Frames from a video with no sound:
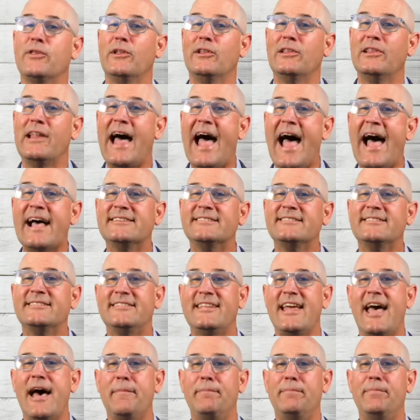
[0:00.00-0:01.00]
last
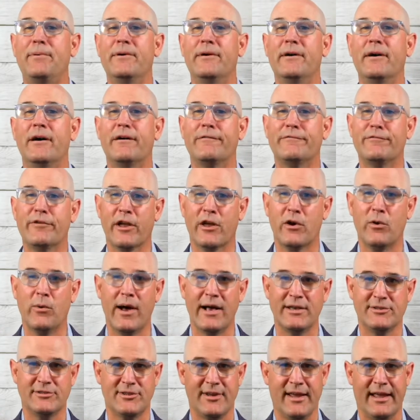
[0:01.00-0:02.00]
step of
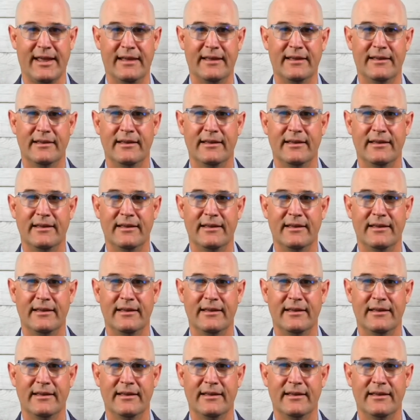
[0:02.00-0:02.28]
requesting.